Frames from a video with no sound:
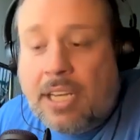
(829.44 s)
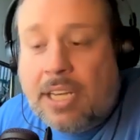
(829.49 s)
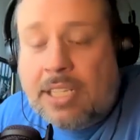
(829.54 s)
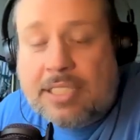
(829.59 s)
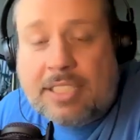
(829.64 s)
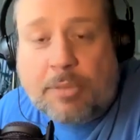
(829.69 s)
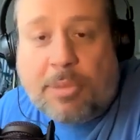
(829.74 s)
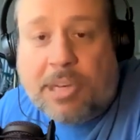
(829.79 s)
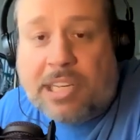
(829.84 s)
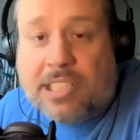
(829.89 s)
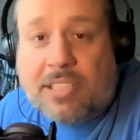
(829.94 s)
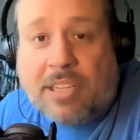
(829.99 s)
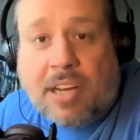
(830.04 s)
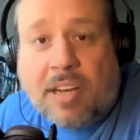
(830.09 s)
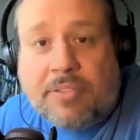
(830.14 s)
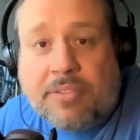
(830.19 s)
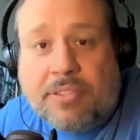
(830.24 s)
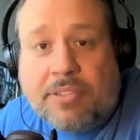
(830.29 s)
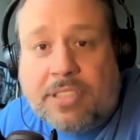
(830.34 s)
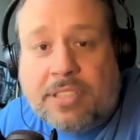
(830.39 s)
It's the best
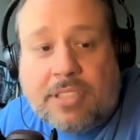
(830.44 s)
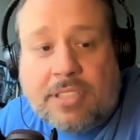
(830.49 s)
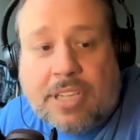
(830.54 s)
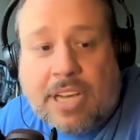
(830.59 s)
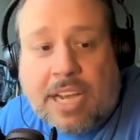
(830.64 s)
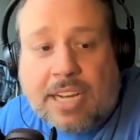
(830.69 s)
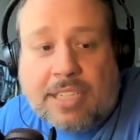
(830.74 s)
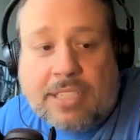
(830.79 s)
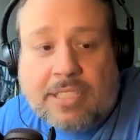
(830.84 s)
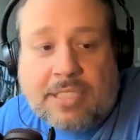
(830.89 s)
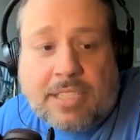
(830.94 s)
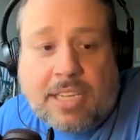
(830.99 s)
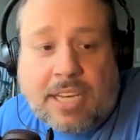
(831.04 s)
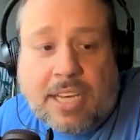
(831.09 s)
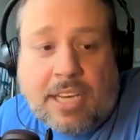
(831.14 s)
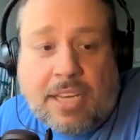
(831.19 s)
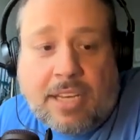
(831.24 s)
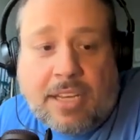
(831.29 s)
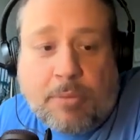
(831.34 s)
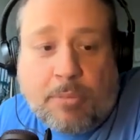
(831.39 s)
offense, I could
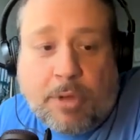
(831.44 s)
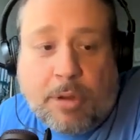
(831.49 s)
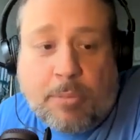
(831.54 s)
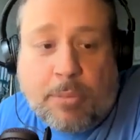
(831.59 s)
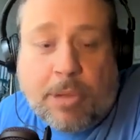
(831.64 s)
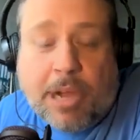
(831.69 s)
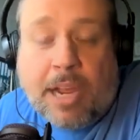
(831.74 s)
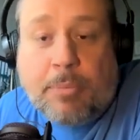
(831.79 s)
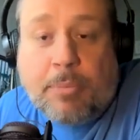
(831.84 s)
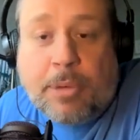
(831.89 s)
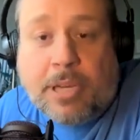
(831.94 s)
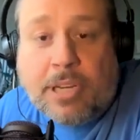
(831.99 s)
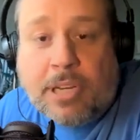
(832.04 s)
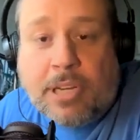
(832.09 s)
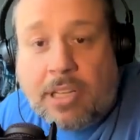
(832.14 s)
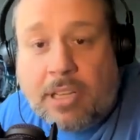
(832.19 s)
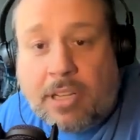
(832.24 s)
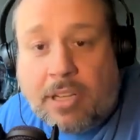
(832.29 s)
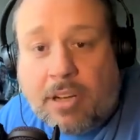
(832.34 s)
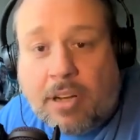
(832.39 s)
say, in my
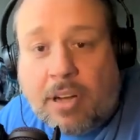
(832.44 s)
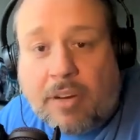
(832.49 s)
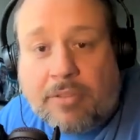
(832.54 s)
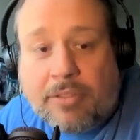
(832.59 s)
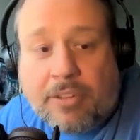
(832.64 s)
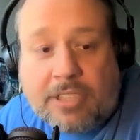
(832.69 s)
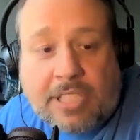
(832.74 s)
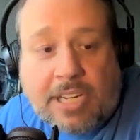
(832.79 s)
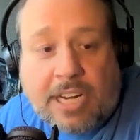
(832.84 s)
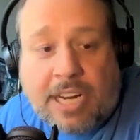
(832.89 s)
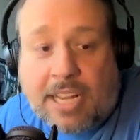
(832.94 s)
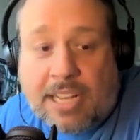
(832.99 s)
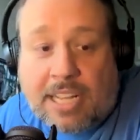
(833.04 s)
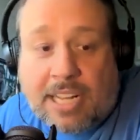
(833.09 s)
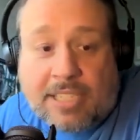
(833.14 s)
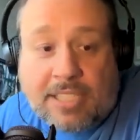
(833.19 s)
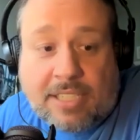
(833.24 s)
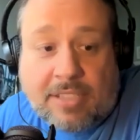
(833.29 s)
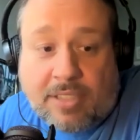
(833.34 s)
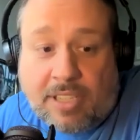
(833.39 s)
opinion, in the conference, and
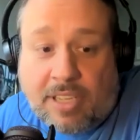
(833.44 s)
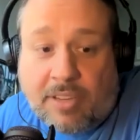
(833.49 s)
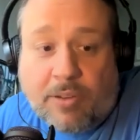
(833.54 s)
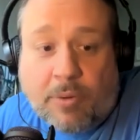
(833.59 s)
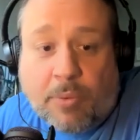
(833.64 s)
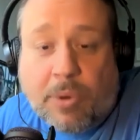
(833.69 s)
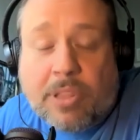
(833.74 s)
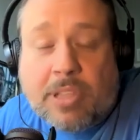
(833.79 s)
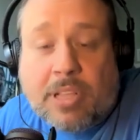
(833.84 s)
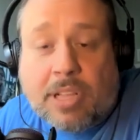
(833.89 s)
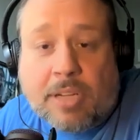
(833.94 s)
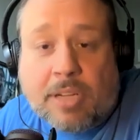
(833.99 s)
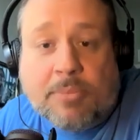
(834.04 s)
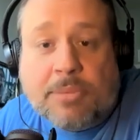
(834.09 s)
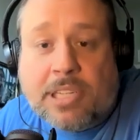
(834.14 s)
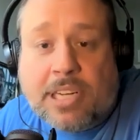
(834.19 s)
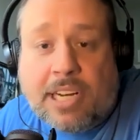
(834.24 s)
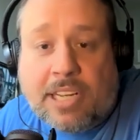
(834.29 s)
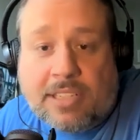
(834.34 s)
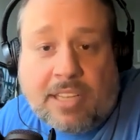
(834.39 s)
that's even with
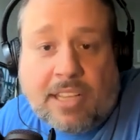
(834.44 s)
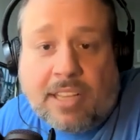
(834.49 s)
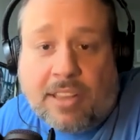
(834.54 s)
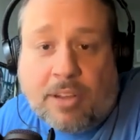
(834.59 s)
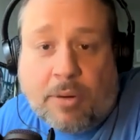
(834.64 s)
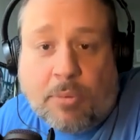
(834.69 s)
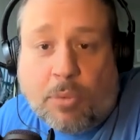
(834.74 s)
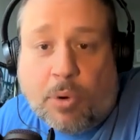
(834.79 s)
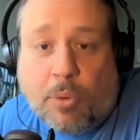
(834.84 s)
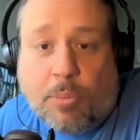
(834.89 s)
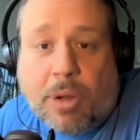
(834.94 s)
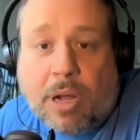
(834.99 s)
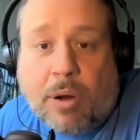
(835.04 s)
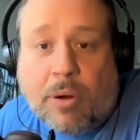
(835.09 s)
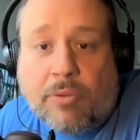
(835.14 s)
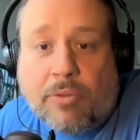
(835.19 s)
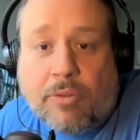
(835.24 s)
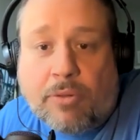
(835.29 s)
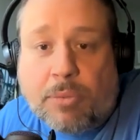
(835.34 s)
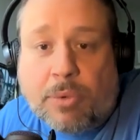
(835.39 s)
Clemson. I think they're more
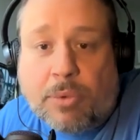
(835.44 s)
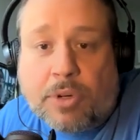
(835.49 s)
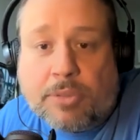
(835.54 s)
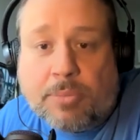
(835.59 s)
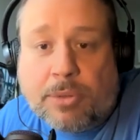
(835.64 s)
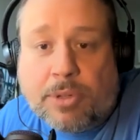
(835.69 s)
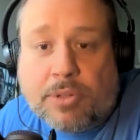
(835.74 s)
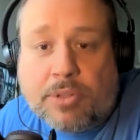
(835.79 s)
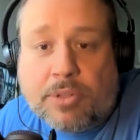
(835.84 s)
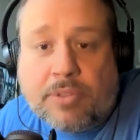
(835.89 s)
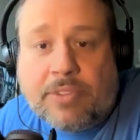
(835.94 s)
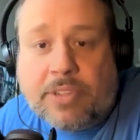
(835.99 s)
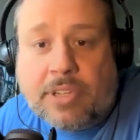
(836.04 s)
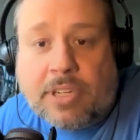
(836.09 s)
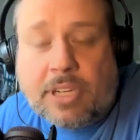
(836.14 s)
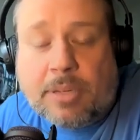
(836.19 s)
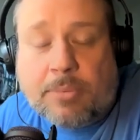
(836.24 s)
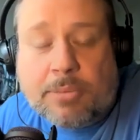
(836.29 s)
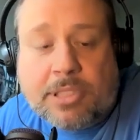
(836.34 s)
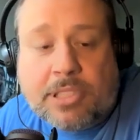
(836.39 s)
powerful, more explosive than
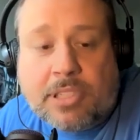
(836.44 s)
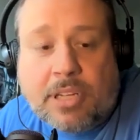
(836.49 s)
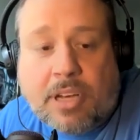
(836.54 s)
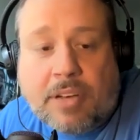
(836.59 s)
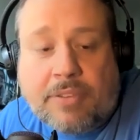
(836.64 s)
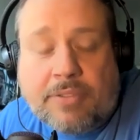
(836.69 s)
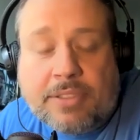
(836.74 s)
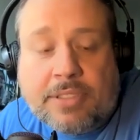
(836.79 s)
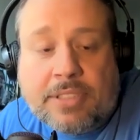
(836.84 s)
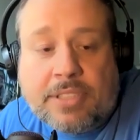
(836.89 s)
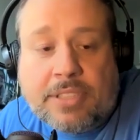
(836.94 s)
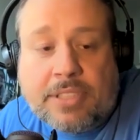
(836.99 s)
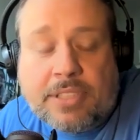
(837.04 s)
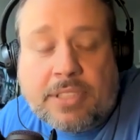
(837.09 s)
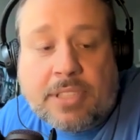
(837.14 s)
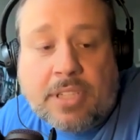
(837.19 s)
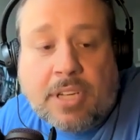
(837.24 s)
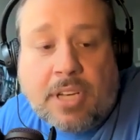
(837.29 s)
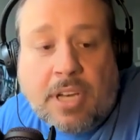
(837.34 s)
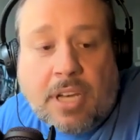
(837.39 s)
Clemson's offense
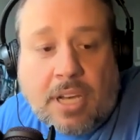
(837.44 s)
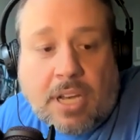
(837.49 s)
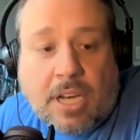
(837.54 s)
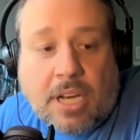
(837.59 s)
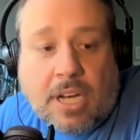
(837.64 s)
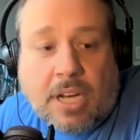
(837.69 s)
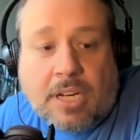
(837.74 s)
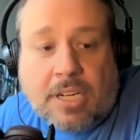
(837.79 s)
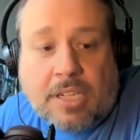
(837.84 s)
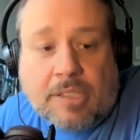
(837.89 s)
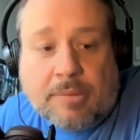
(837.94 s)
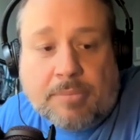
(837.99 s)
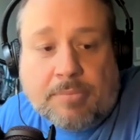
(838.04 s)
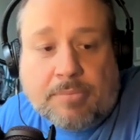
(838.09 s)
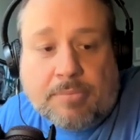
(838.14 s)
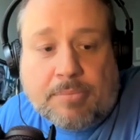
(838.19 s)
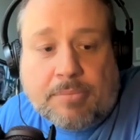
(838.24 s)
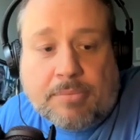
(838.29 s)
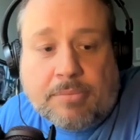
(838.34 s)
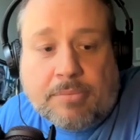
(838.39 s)
is.
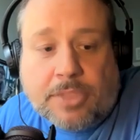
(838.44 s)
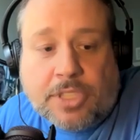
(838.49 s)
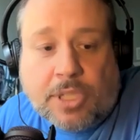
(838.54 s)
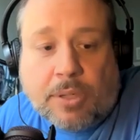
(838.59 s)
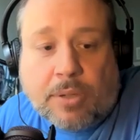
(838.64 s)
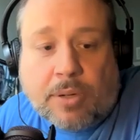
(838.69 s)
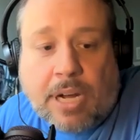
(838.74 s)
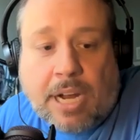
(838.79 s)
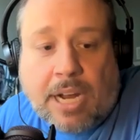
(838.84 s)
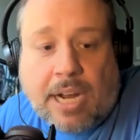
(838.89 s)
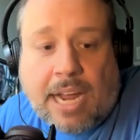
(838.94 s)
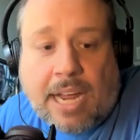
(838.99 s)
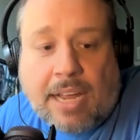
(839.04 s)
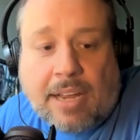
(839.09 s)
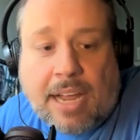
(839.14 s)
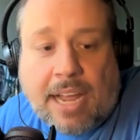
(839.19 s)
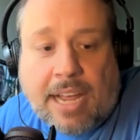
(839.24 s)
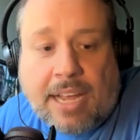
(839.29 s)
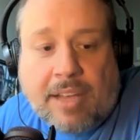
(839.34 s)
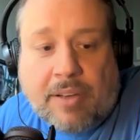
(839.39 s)
So
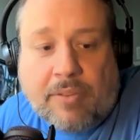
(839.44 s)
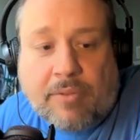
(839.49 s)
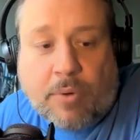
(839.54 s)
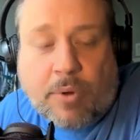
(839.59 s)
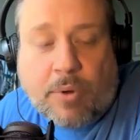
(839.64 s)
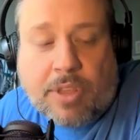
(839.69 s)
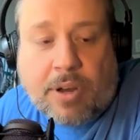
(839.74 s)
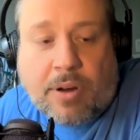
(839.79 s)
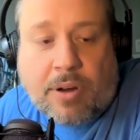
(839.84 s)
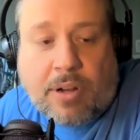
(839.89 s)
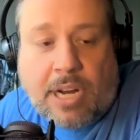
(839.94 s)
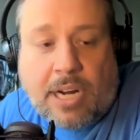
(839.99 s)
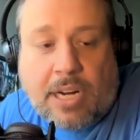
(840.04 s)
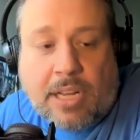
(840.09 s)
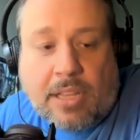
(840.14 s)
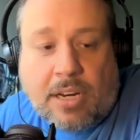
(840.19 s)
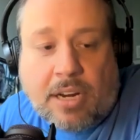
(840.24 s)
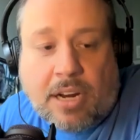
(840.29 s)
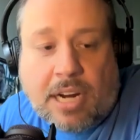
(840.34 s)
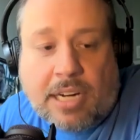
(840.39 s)
I give North Carolina
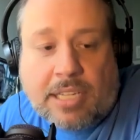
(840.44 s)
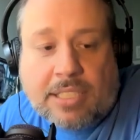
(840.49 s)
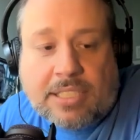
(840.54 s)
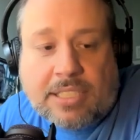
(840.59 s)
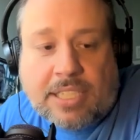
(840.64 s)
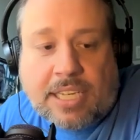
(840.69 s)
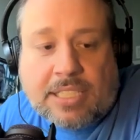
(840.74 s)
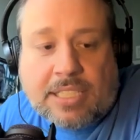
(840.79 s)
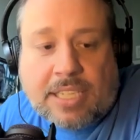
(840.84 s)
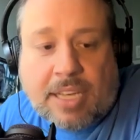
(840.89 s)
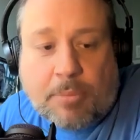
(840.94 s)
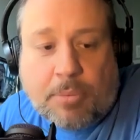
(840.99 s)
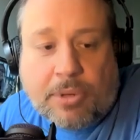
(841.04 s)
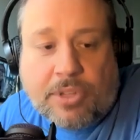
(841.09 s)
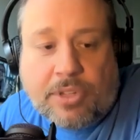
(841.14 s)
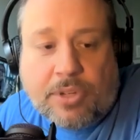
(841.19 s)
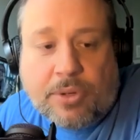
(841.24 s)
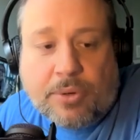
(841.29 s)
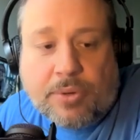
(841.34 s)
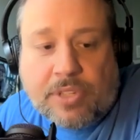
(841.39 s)
the nod at 6. I
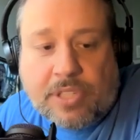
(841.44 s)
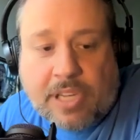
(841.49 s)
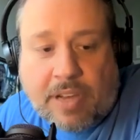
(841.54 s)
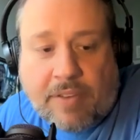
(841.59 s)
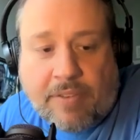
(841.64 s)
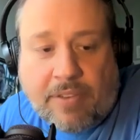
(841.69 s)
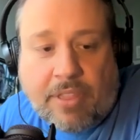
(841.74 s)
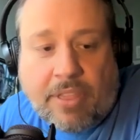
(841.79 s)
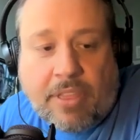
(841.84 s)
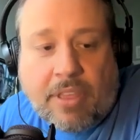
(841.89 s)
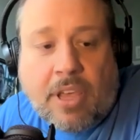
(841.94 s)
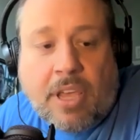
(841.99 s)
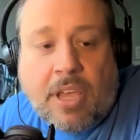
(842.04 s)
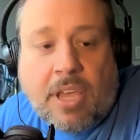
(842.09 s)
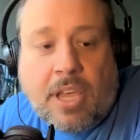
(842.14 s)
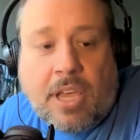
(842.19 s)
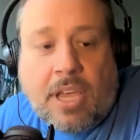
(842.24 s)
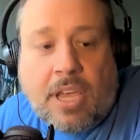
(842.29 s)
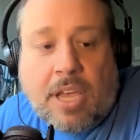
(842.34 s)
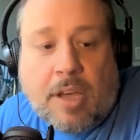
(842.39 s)
put Duke 7th,
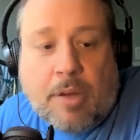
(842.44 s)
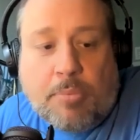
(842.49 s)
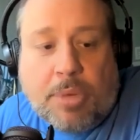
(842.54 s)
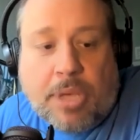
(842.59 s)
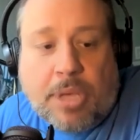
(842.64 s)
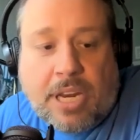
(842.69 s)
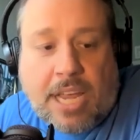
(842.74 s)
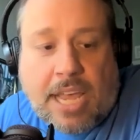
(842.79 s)
Pitt